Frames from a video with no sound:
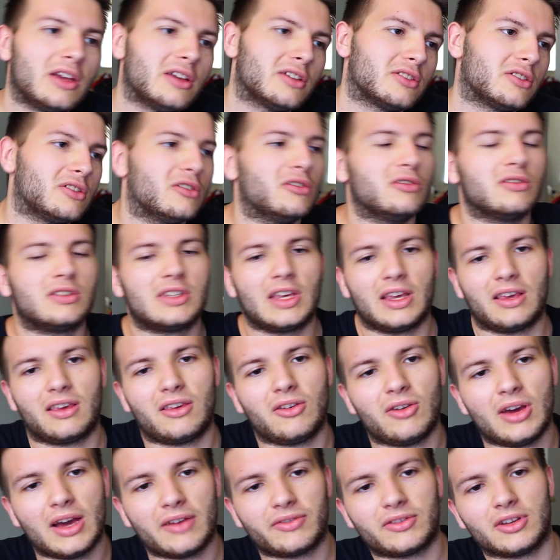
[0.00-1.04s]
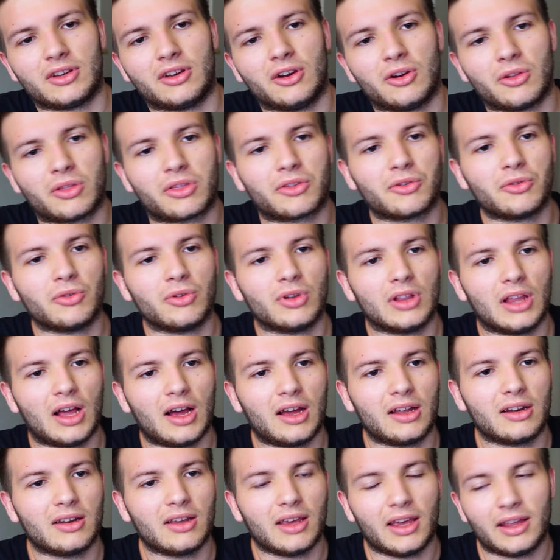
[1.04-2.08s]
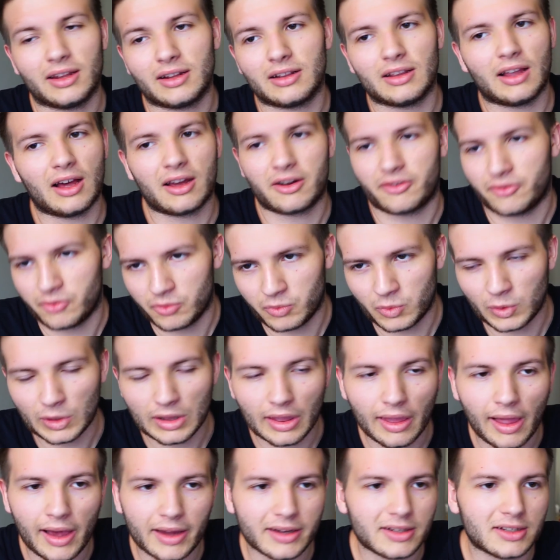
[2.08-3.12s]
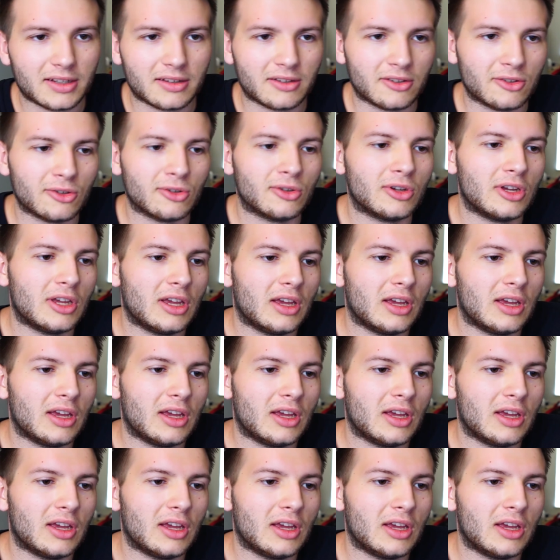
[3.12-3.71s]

So it's like you have to go through a lot, and a lot of them will lie to you